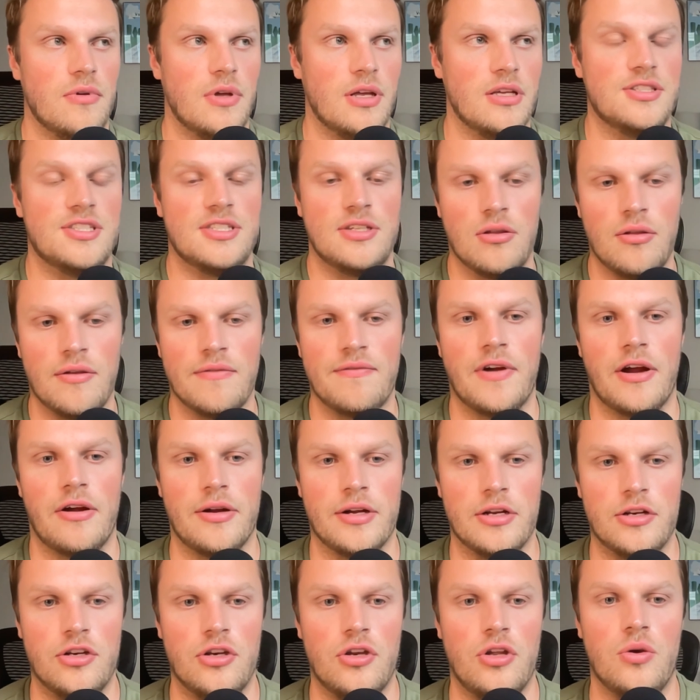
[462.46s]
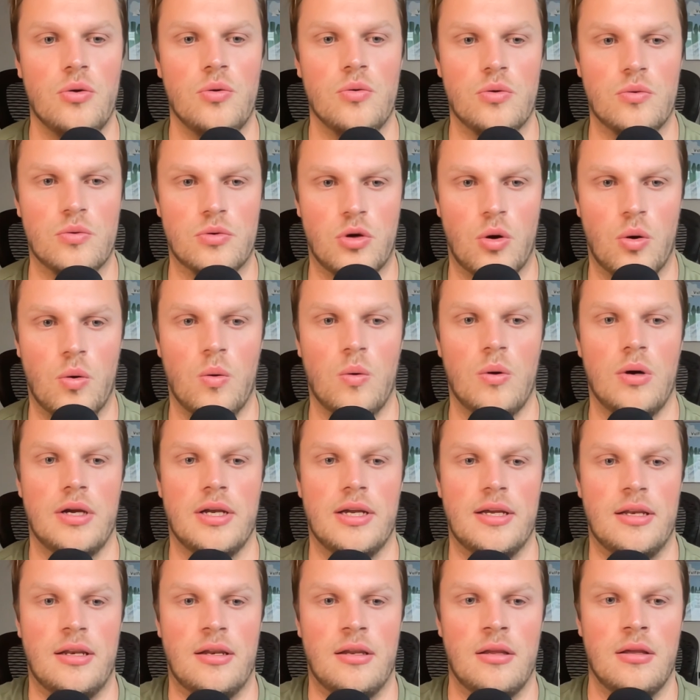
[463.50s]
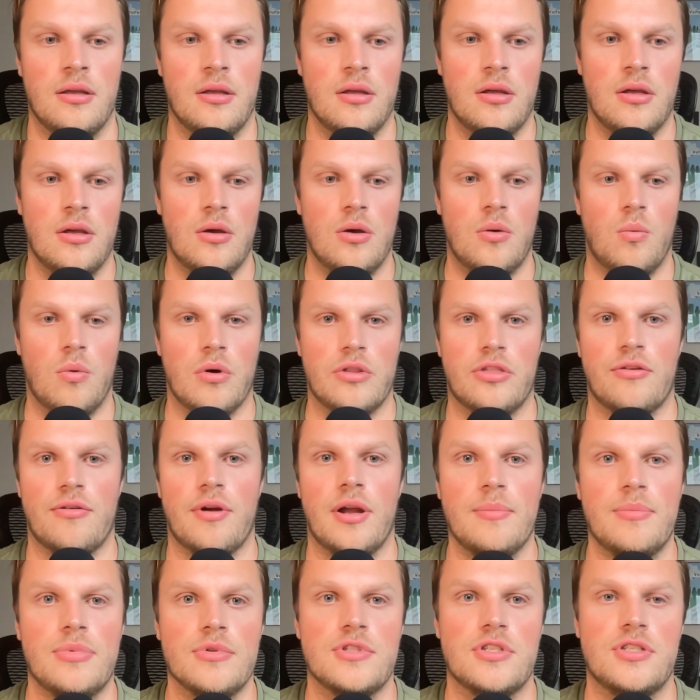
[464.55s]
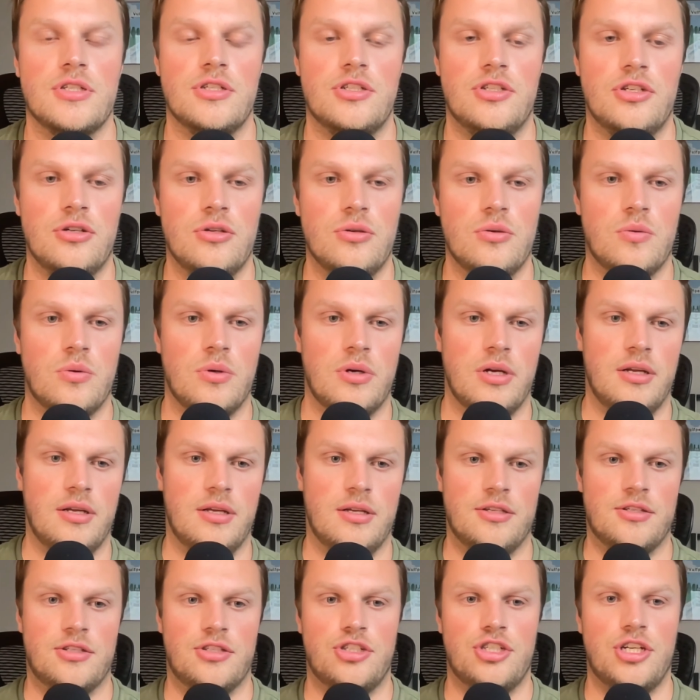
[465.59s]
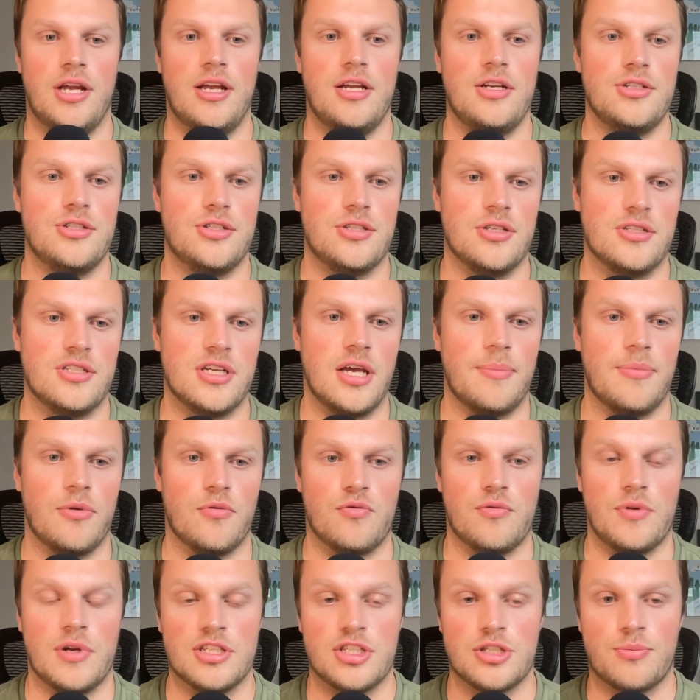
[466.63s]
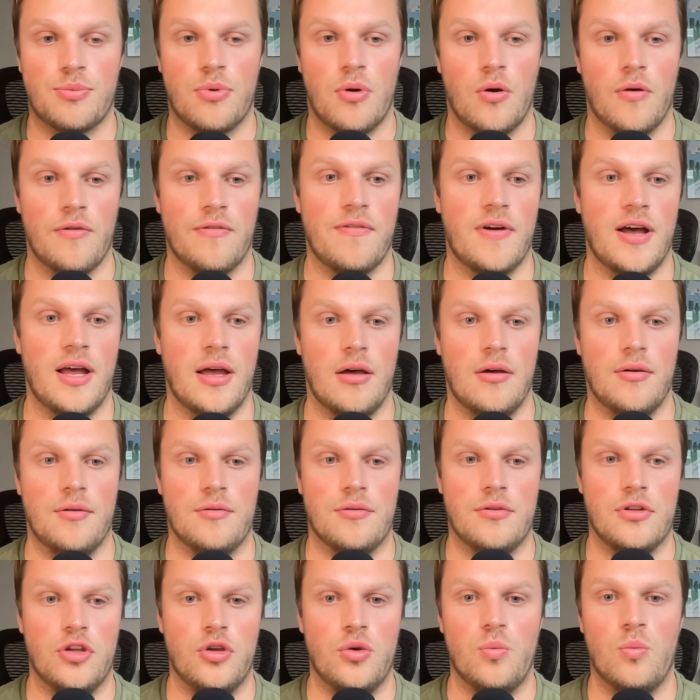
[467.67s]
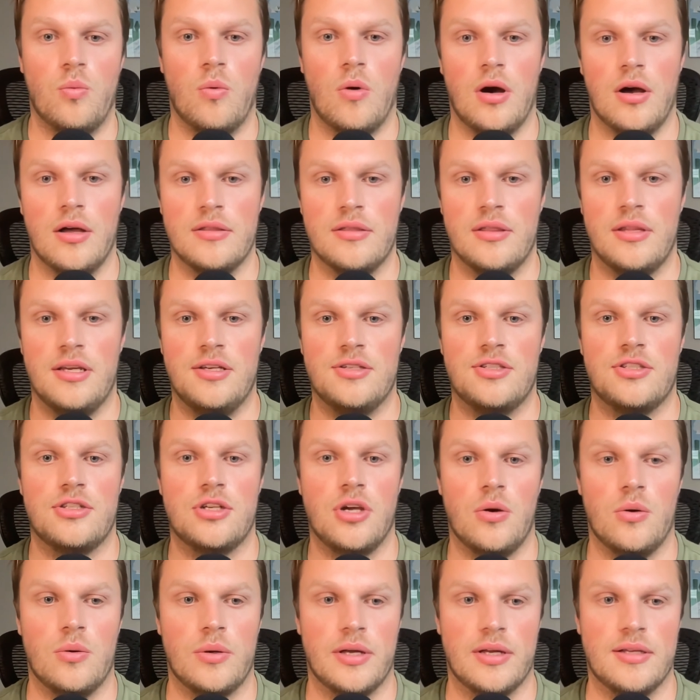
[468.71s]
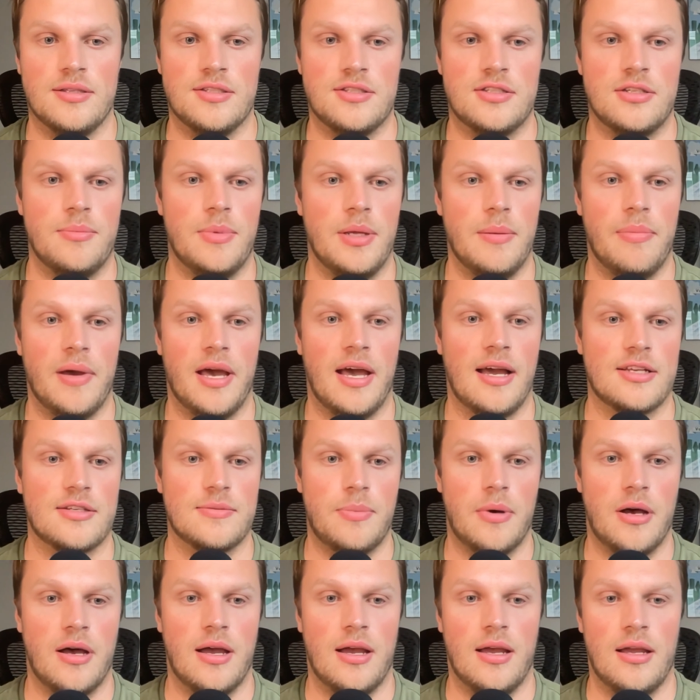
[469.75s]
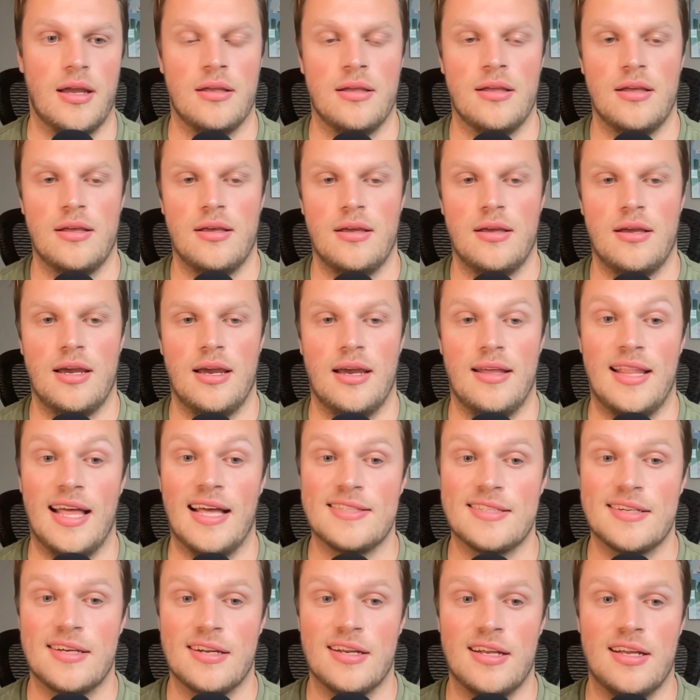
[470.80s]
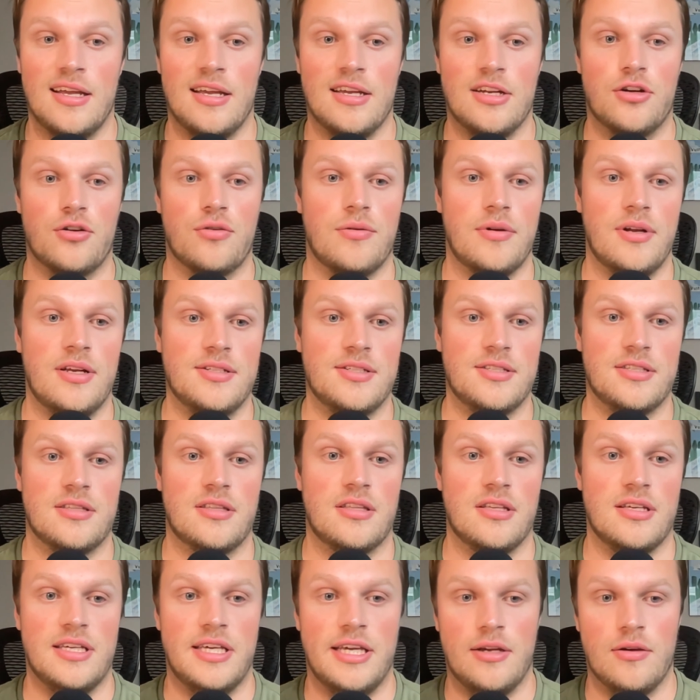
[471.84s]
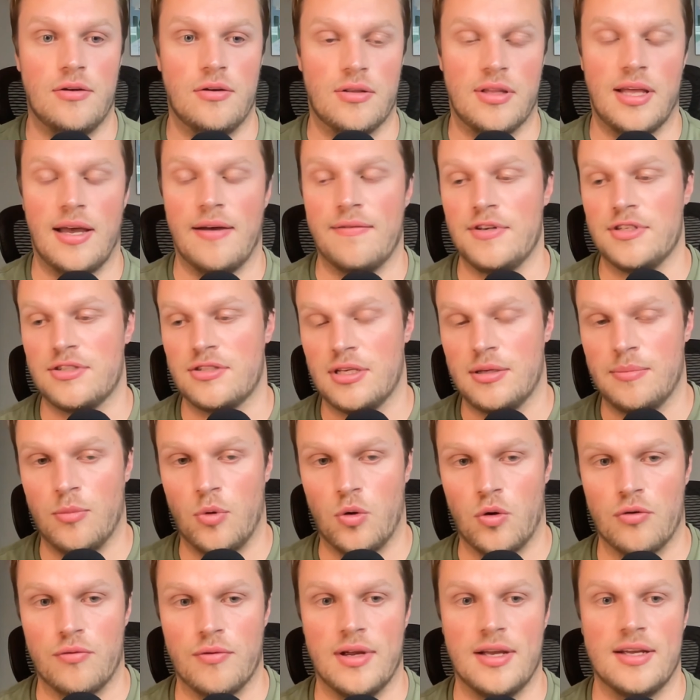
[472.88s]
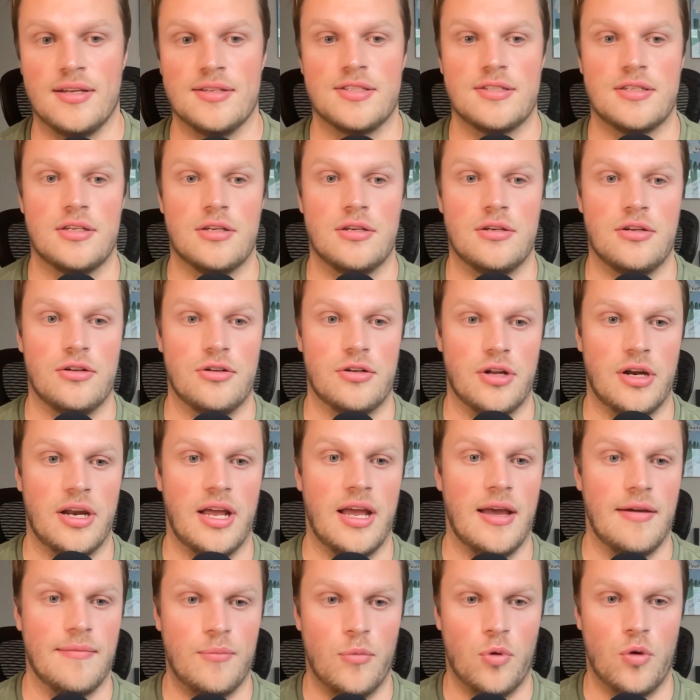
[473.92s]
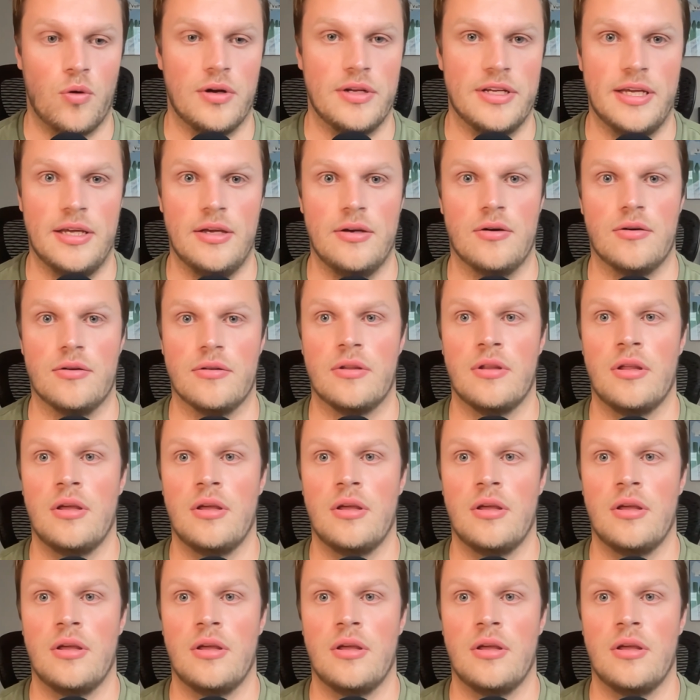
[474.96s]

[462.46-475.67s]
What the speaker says: still a very new coin, what they're able to do is change the type of risk profile you want these tokens to be backed by. And that's going to increase the yield. Obviously, more risk, you're going to have more yield.